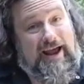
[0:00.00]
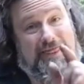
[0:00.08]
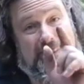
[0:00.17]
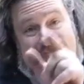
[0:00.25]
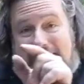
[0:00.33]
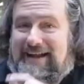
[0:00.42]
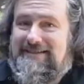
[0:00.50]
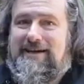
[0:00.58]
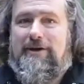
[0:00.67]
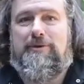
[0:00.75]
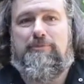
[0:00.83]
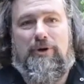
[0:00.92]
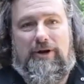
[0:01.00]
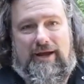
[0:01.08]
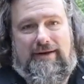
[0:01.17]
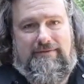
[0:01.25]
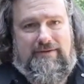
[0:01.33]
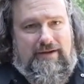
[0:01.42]
and that's how you put
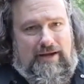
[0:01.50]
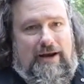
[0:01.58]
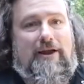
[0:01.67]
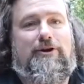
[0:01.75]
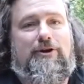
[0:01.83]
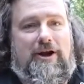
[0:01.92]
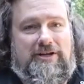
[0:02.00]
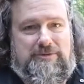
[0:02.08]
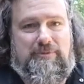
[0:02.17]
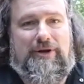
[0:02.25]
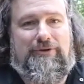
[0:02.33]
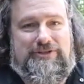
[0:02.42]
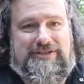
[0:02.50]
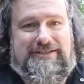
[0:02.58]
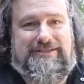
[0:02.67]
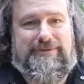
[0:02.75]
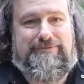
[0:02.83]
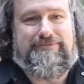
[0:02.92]
in an underground sprinkler
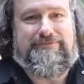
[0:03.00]
system.